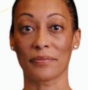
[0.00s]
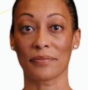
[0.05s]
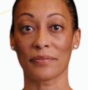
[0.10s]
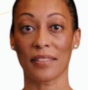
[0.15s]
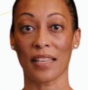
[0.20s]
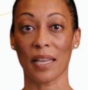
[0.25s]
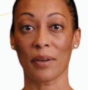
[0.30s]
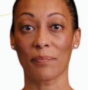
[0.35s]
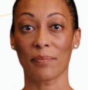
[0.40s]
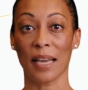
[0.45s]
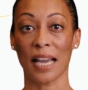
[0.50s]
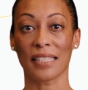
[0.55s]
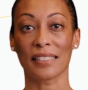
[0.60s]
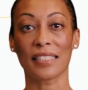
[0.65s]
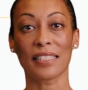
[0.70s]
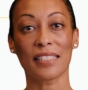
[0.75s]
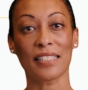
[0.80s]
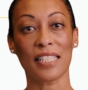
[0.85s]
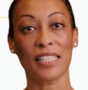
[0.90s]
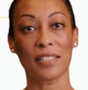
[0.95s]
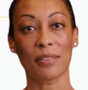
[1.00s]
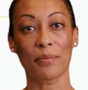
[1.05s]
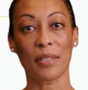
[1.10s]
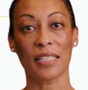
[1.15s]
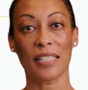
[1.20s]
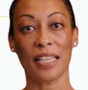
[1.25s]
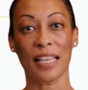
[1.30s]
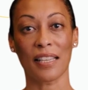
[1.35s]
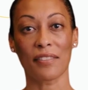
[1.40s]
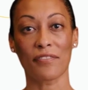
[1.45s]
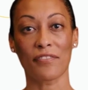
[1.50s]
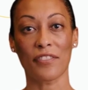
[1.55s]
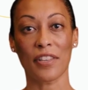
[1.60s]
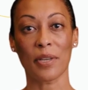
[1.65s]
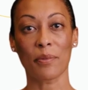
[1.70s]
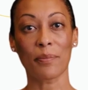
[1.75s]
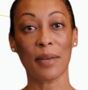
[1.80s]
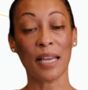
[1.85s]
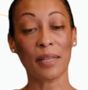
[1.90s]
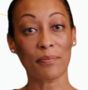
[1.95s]
Impact assessment and
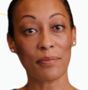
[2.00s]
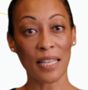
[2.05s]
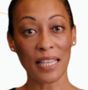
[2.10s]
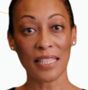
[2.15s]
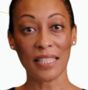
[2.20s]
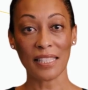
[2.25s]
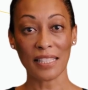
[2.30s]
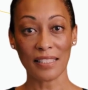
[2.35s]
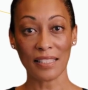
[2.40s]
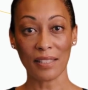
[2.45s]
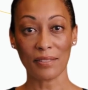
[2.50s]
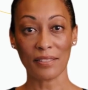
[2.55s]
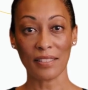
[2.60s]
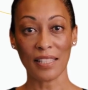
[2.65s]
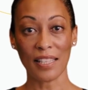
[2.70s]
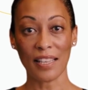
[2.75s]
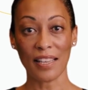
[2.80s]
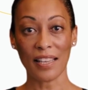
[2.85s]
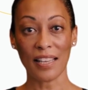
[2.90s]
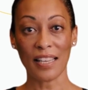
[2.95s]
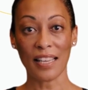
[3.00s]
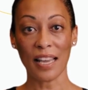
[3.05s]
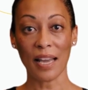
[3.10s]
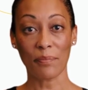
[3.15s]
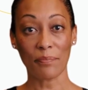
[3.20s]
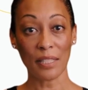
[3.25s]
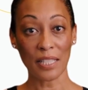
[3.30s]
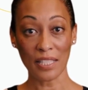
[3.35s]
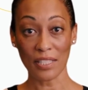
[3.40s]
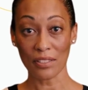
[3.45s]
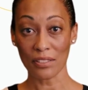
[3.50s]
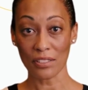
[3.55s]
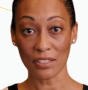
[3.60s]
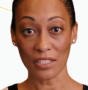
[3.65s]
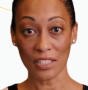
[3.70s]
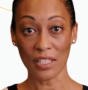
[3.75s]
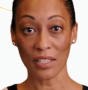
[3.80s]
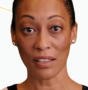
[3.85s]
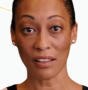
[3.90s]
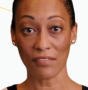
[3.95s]
feedback mechanisms can be used
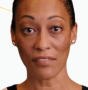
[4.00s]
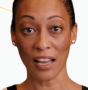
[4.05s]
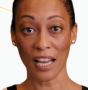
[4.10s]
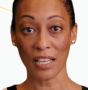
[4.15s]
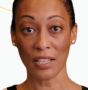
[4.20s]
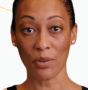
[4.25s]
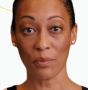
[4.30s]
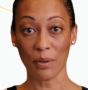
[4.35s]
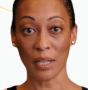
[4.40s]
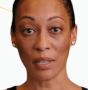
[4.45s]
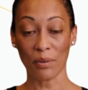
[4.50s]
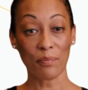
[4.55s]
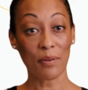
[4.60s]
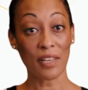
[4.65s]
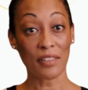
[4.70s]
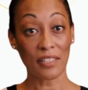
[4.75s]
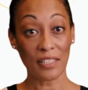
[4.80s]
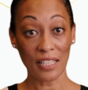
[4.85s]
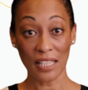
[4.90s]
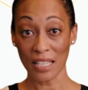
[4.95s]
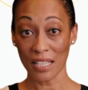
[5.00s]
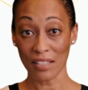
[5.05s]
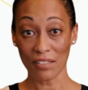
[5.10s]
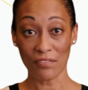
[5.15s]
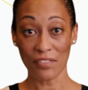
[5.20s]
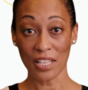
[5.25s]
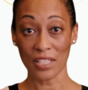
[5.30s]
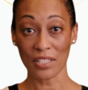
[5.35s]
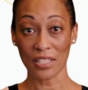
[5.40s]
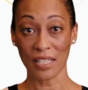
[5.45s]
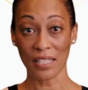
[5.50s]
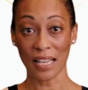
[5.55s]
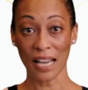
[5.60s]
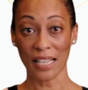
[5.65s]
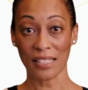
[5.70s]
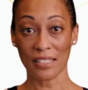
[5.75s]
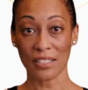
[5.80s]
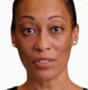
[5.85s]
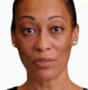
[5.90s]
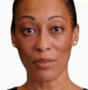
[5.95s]
to evaluate whether the intervention
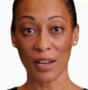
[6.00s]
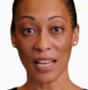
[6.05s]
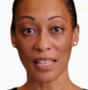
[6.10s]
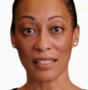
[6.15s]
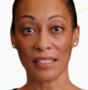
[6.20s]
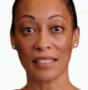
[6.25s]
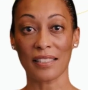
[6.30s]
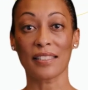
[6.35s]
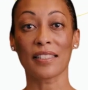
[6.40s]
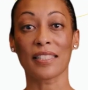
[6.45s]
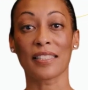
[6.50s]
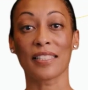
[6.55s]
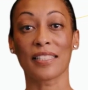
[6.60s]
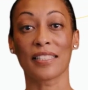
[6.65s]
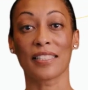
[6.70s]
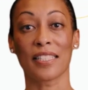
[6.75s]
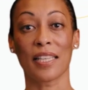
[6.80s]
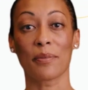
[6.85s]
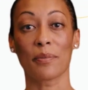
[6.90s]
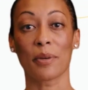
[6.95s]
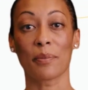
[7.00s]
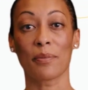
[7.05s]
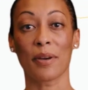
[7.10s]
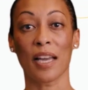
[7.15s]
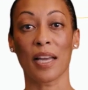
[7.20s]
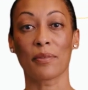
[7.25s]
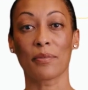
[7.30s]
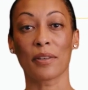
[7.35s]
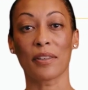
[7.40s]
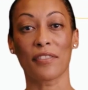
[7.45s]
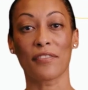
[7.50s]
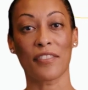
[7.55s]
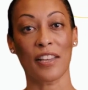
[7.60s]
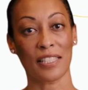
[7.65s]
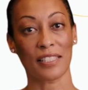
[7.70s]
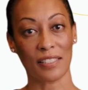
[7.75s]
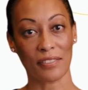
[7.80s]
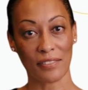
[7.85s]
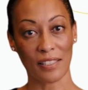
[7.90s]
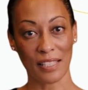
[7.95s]
has addressed the systemic problem
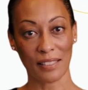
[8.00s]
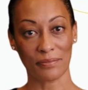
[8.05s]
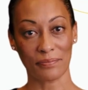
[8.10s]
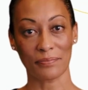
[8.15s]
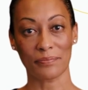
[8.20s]
effectively.